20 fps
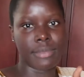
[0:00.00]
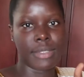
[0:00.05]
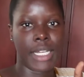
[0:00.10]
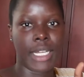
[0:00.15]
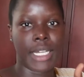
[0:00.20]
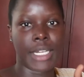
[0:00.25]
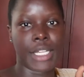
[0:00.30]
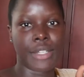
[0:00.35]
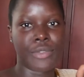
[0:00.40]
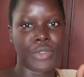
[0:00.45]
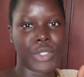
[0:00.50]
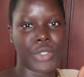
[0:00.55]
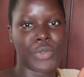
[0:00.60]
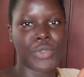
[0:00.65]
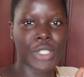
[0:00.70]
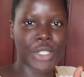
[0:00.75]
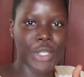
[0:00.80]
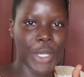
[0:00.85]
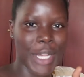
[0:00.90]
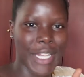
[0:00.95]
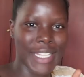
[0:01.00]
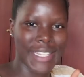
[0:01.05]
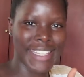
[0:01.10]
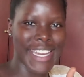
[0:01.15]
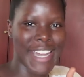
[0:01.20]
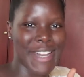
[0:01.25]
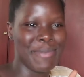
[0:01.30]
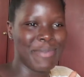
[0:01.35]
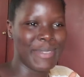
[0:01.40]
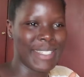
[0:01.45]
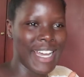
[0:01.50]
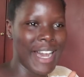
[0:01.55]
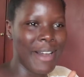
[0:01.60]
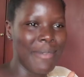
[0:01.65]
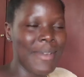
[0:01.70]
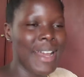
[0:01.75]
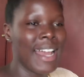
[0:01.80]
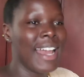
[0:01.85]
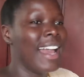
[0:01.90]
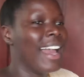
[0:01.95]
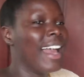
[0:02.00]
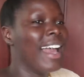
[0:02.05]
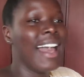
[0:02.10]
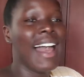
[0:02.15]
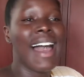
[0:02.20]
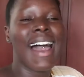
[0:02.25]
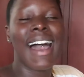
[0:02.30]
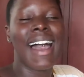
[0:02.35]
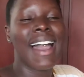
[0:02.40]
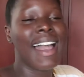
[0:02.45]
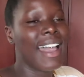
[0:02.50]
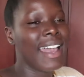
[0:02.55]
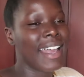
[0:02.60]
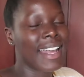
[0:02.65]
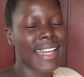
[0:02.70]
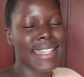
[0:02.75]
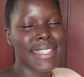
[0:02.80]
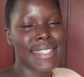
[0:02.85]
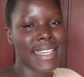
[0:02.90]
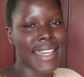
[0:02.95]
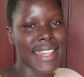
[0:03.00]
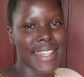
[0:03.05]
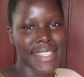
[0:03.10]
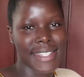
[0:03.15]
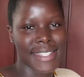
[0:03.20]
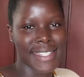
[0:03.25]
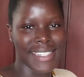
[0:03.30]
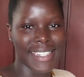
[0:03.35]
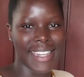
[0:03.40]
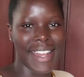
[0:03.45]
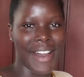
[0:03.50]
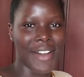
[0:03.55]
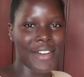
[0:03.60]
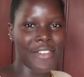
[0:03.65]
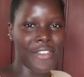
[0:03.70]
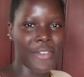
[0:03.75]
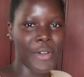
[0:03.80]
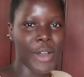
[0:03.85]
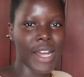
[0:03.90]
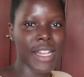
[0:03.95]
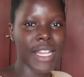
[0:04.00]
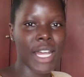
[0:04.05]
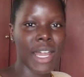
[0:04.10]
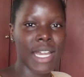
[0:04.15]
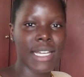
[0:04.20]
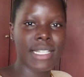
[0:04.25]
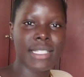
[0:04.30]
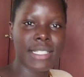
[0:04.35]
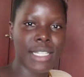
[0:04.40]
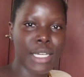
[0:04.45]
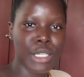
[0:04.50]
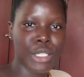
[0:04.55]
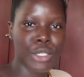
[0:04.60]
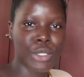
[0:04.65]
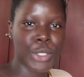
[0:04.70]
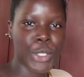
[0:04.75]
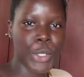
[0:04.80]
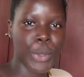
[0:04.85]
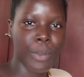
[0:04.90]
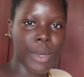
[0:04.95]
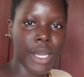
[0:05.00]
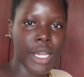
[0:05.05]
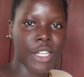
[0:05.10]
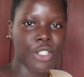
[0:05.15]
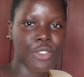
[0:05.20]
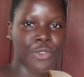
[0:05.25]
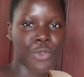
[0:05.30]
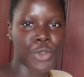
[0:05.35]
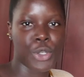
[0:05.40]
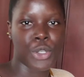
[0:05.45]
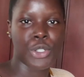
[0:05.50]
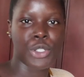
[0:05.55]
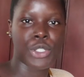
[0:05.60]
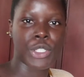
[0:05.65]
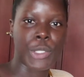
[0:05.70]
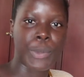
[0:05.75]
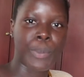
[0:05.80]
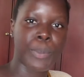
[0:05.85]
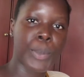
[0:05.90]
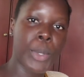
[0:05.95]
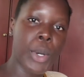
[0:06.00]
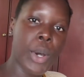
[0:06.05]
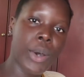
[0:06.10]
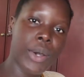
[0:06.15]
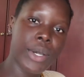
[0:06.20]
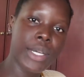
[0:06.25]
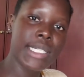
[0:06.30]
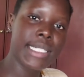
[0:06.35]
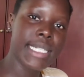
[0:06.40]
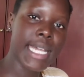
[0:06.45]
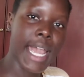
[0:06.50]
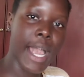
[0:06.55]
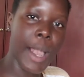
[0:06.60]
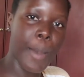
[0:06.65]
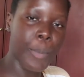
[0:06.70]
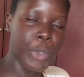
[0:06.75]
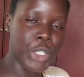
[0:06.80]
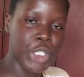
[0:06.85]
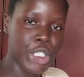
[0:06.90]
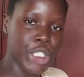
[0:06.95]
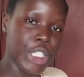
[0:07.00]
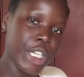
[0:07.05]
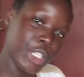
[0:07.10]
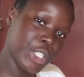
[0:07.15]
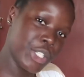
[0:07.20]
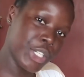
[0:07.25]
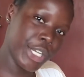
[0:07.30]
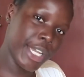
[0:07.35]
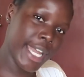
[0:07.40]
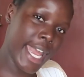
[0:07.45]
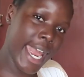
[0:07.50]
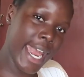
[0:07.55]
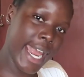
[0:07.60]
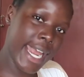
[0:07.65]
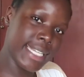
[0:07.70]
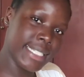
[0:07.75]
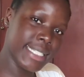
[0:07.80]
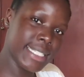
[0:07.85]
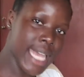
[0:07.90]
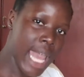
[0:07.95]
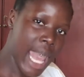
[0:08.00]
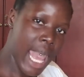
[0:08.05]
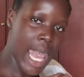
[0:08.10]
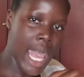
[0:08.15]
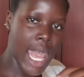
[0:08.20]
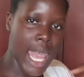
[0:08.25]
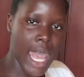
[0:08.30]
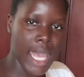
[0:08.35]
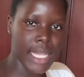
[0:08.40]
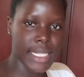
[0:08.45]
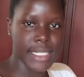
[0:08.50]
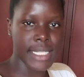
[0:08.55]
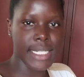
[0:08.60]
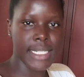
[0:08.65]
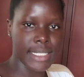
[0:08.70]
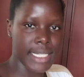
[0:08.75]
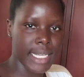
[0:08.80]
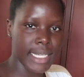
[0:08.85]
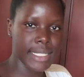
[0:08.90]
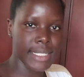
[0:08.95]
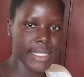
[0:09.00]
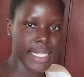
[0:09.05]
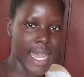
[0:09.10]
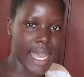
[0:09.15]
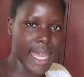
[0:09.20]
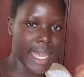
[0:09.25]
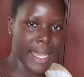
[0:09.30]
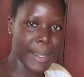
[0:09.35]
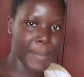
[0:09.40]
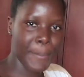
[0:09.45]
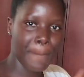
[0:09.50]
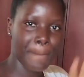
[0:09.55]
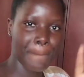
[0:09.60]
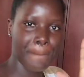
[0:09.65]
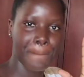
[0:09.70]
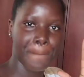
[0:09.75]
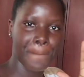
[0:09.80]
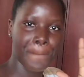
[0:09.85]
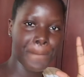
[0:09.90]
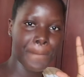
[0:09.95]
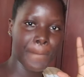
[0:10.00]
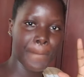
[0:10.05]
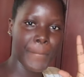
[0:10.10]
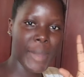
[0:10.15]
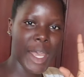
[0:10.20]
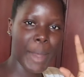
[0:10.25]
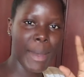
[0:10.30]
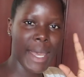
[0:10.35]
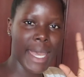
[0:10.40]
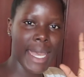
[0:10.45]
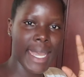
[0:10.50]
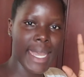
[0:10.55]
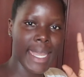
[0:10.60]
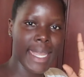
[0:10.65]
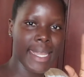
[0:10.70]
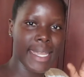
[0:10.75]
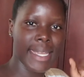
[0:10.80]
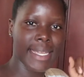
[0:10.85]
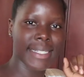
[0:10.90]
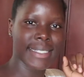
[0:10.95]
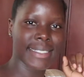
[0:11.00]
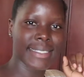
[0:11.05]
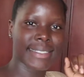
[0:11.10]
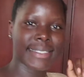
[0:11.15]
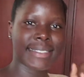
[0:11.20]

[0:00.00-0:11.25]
and give this video a thumbs up. I can't say this enough. Otherwise, thank you so much for your support. I appreciate you guys. Until next time, bye